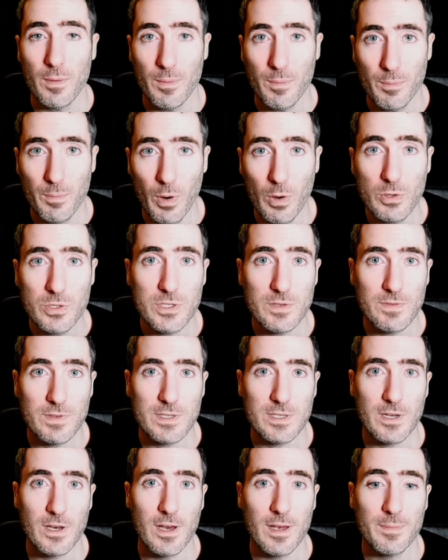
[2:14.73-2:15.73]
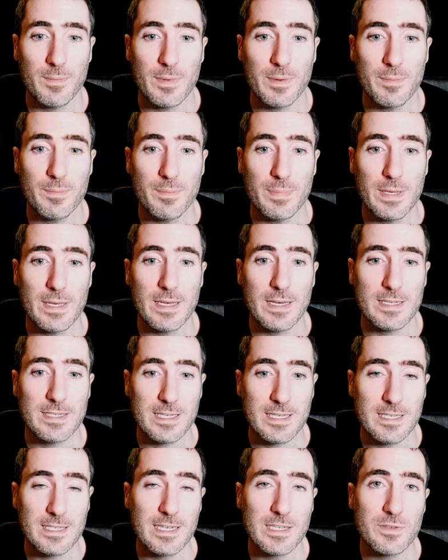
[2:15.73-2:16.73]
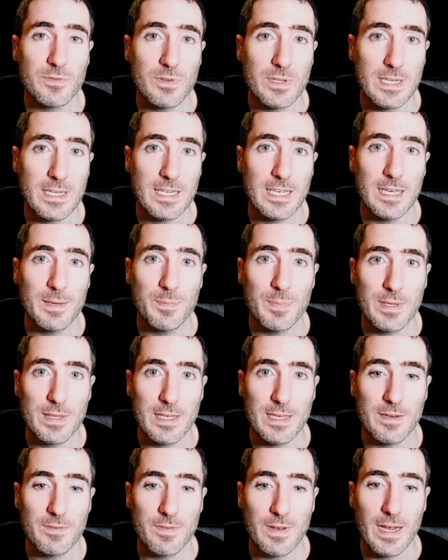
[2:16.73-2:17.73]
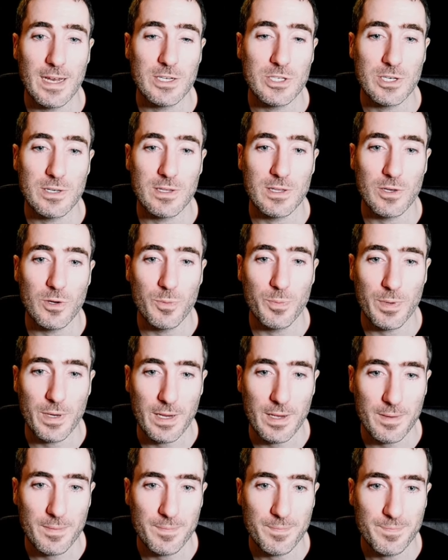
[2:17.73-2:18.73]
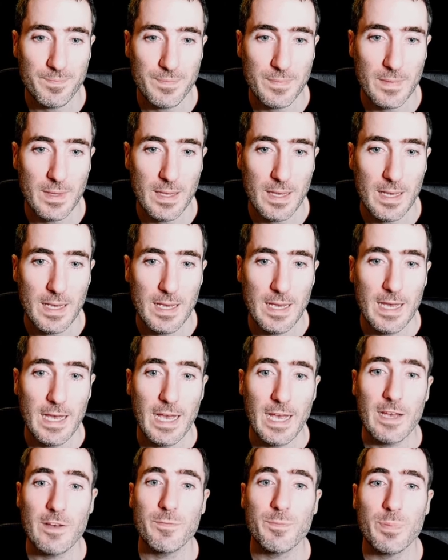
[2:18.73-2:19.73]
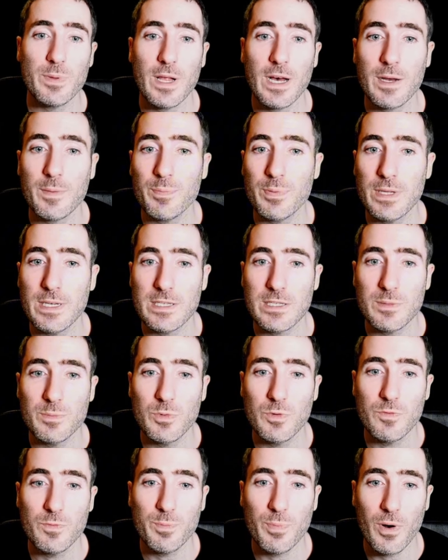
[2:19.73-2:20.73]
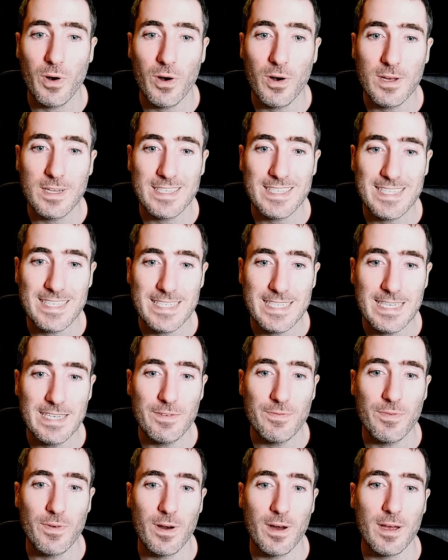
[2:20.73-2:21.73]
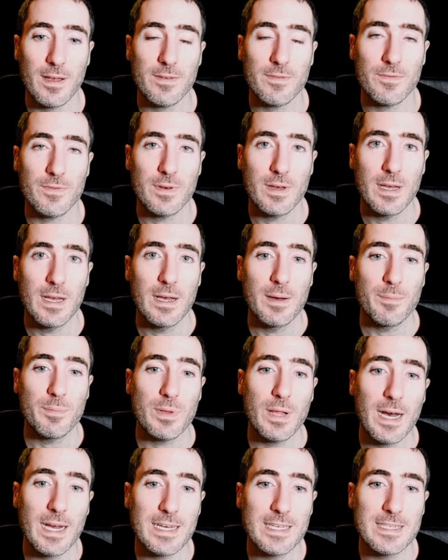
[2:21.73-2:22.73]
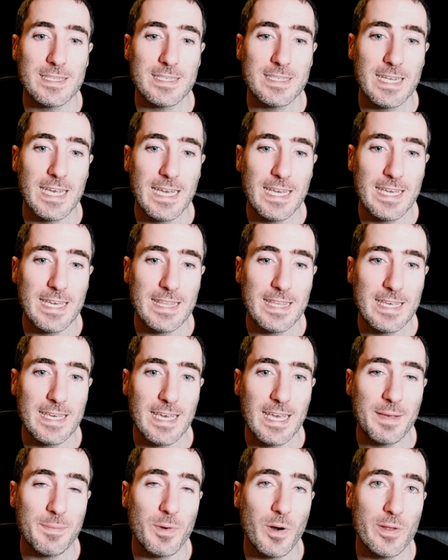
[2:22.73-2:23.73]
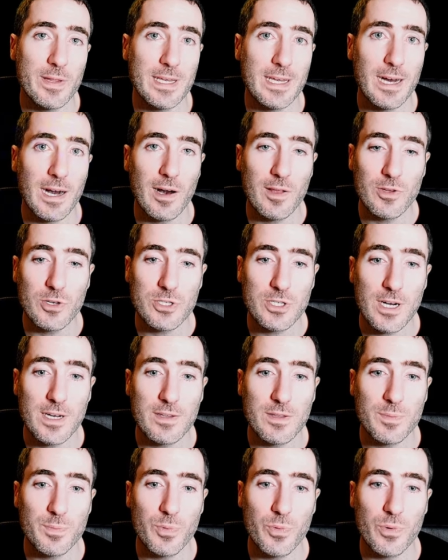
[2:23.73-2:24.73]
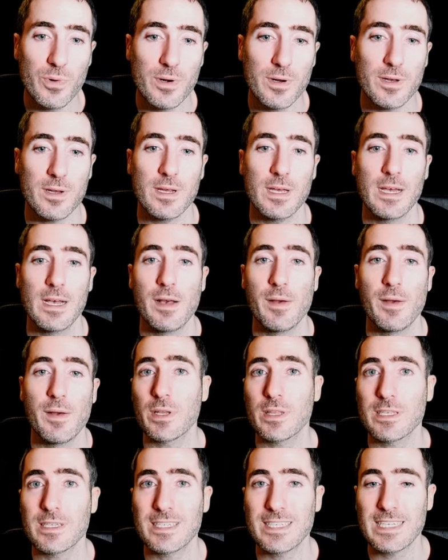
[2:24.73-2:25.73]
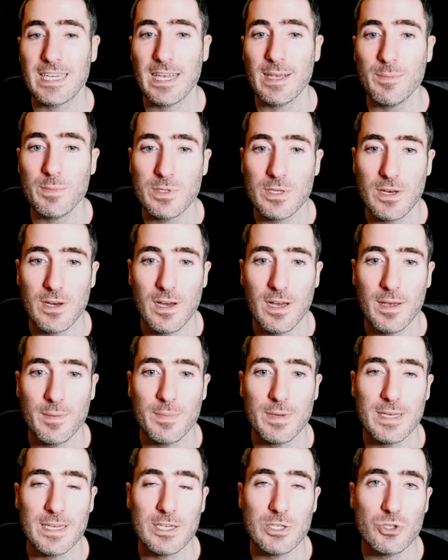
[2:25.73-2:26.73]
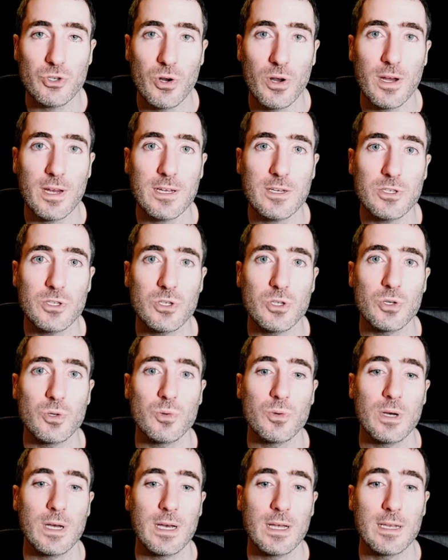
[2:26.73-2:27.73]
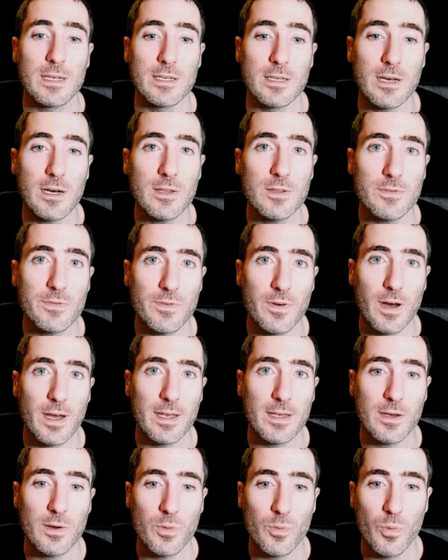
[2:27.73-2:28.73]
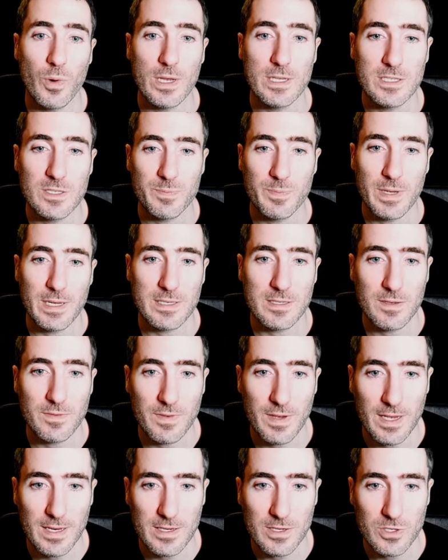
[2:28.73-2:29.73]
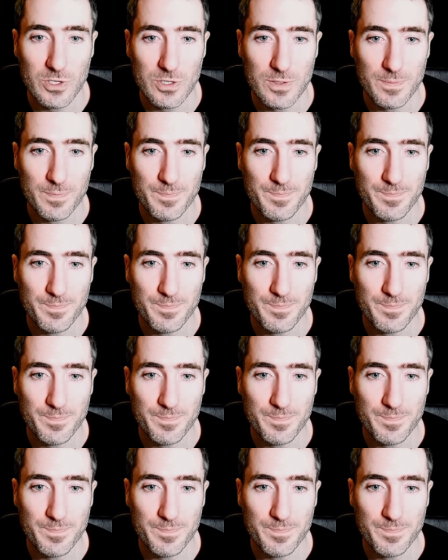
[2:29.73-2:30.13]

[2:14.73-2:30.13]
most of the time, be successful in keeping the advantage out of the opening. If black plays the move pawn c5, black is taking the game on the other side of the board, but at the same time trying to nullify white's space advantage.